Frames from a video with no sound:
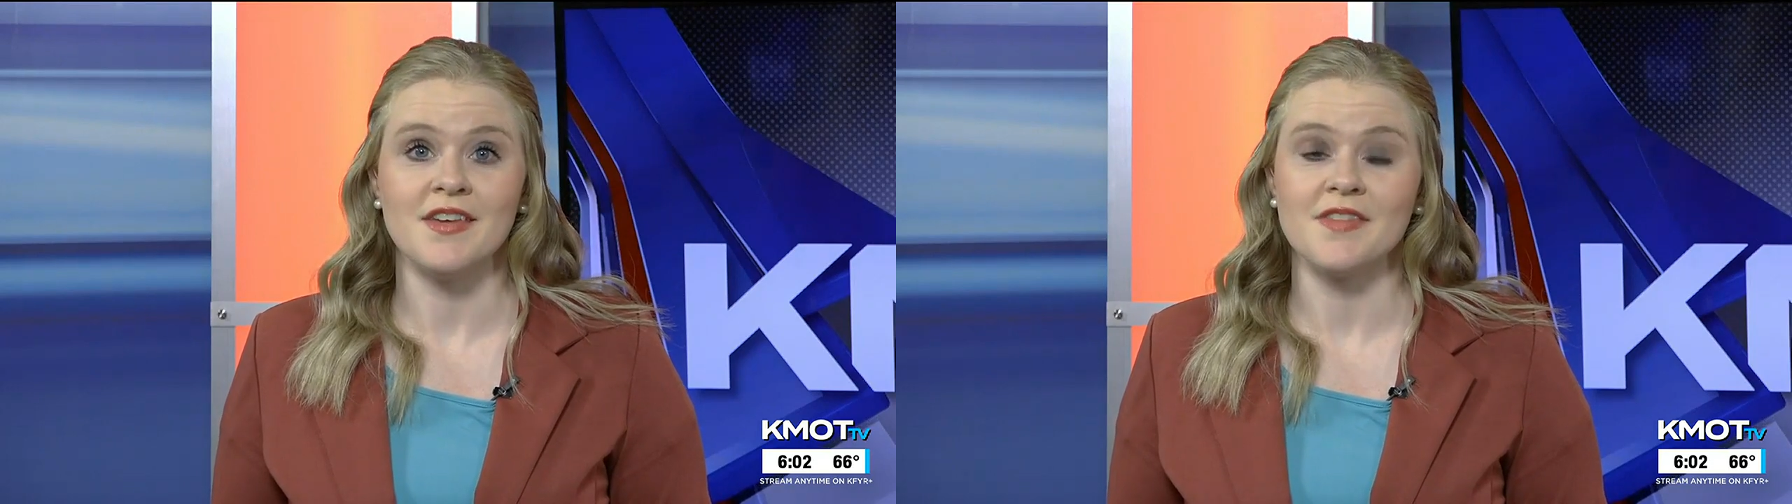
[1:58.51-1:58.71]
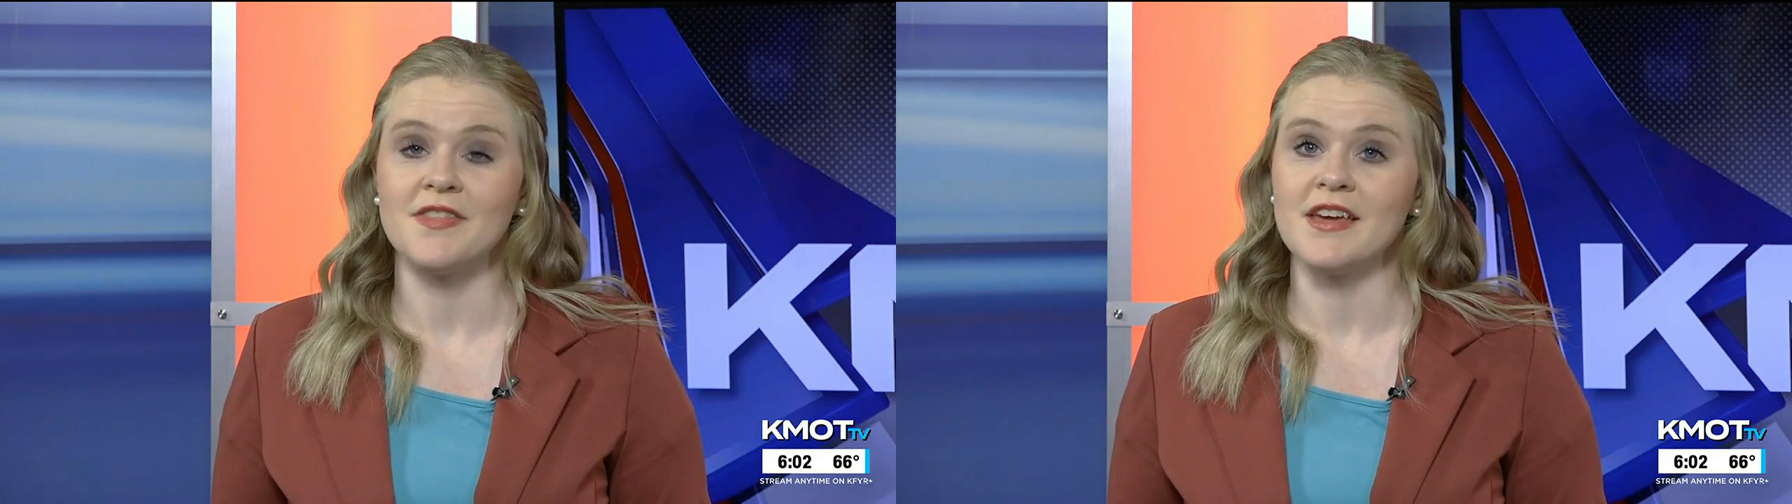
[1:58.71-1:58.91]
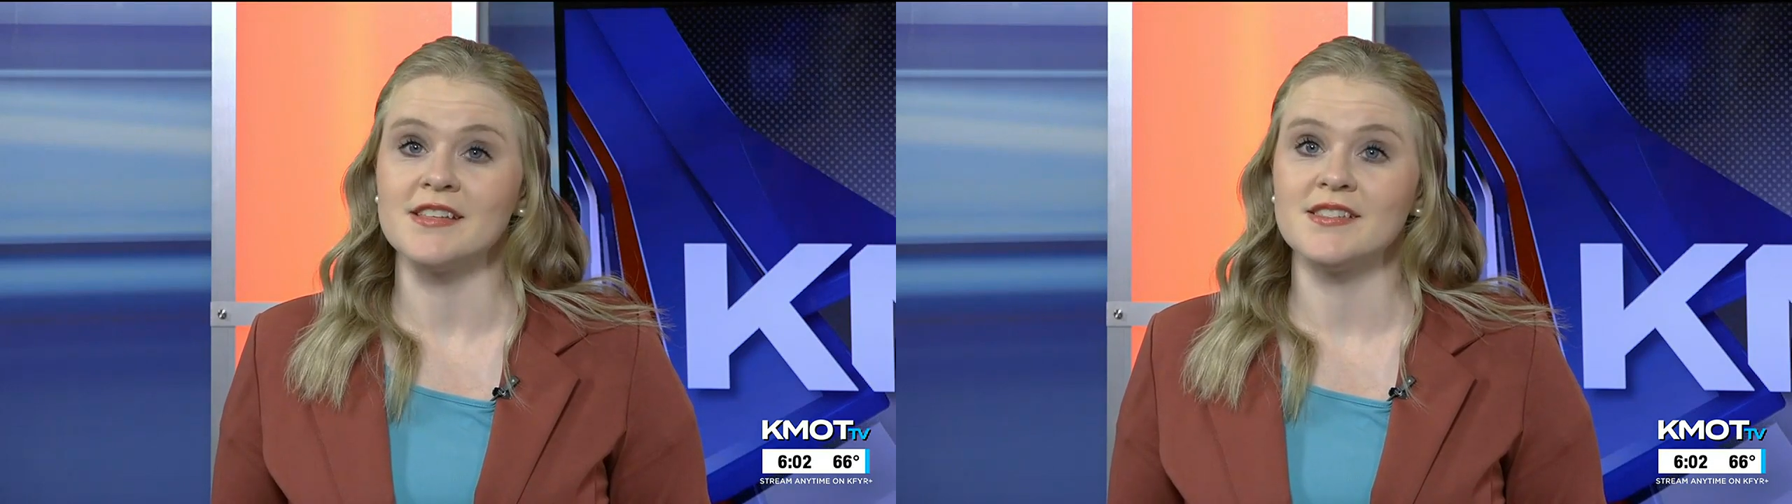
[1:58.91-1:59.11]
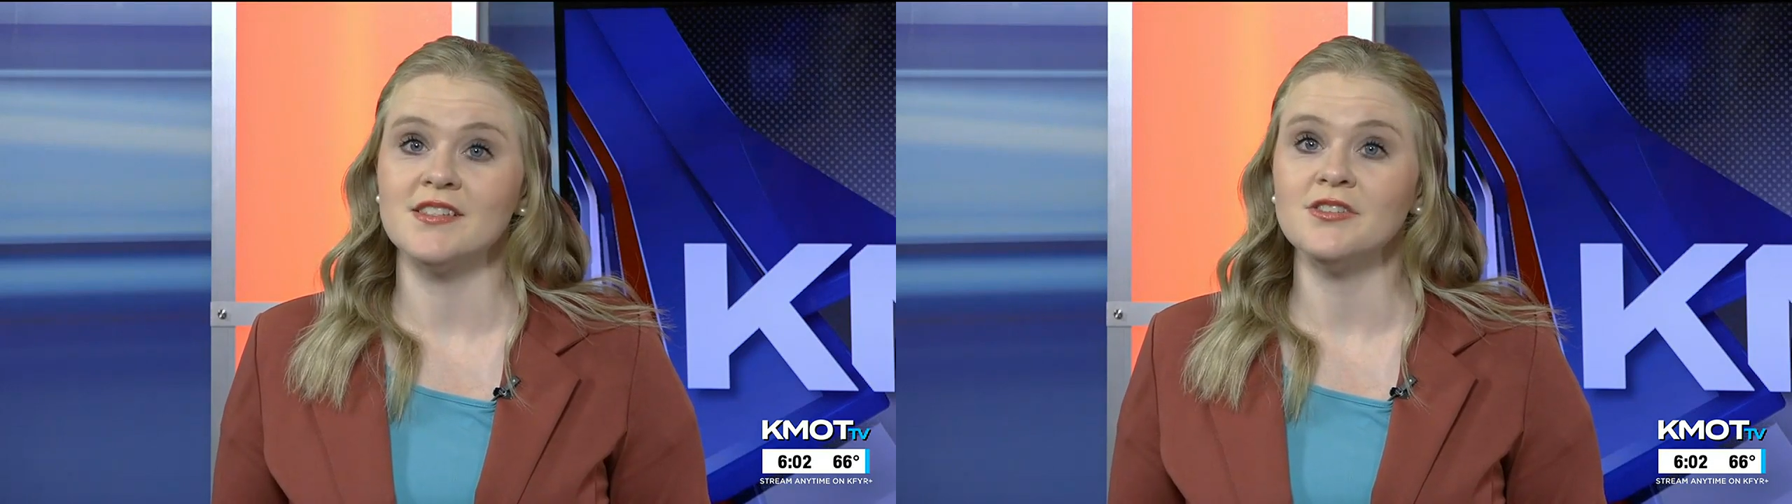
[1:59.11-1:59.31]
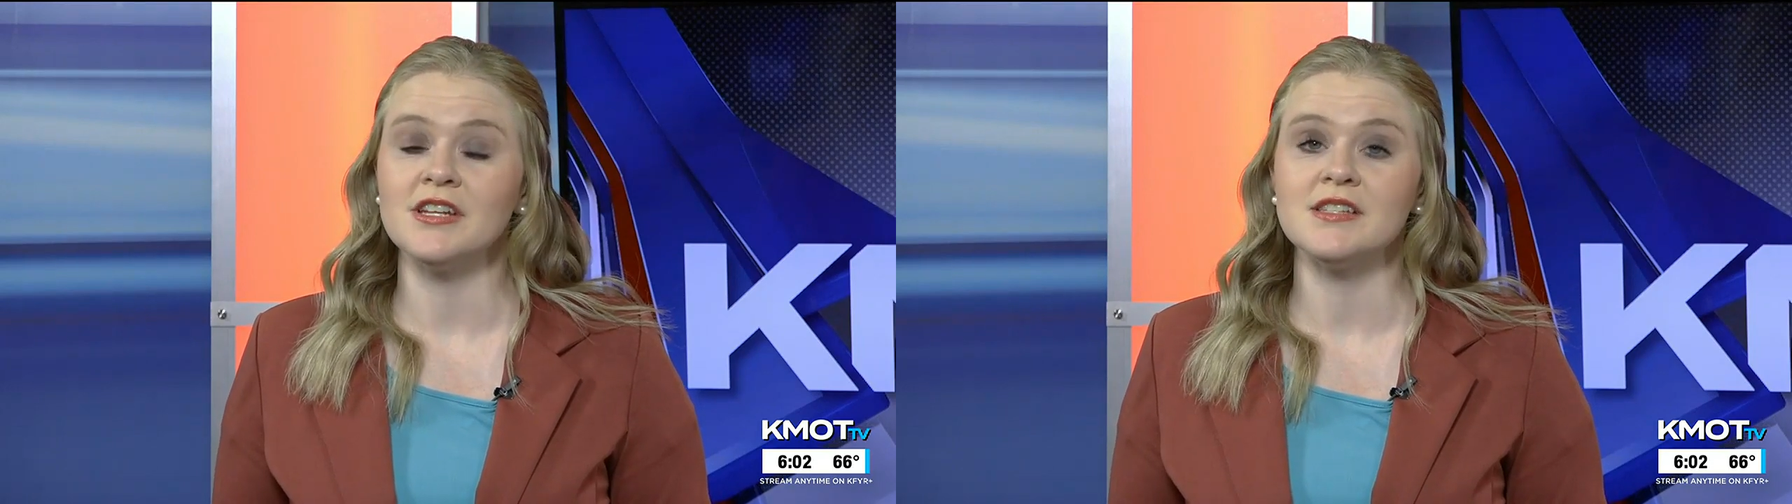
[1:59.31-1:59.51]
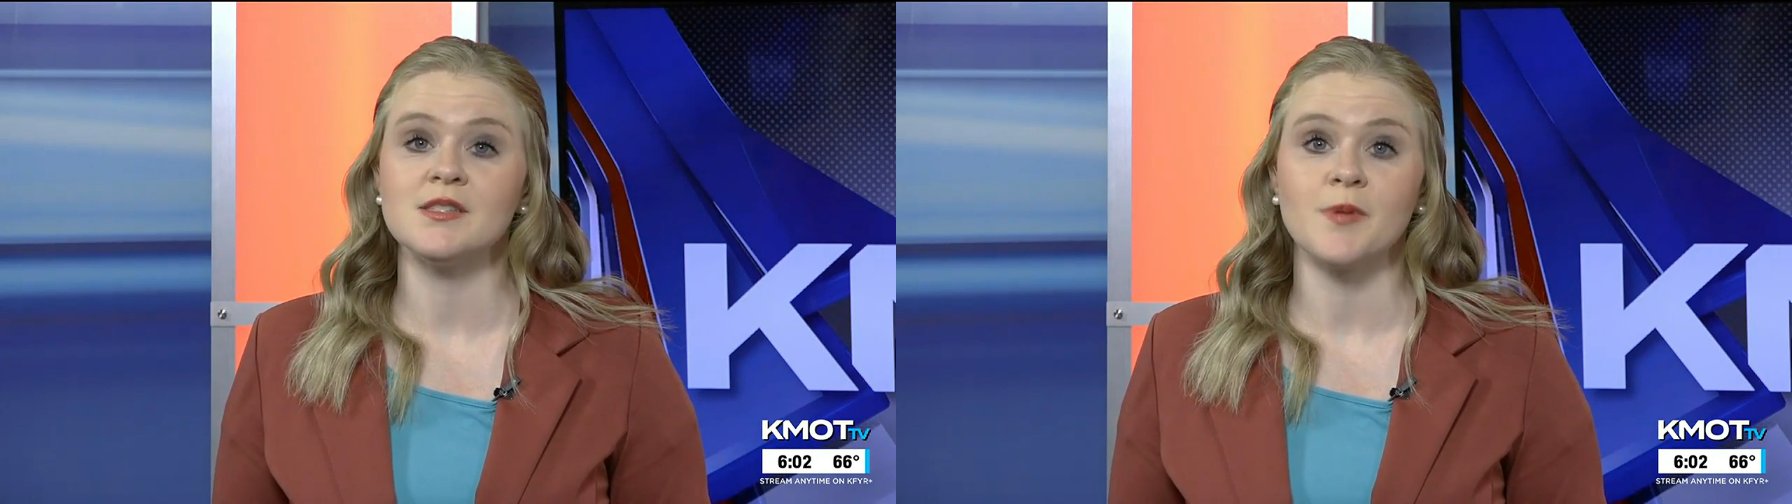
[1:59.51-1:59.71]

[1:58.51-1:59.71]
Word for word: that they still need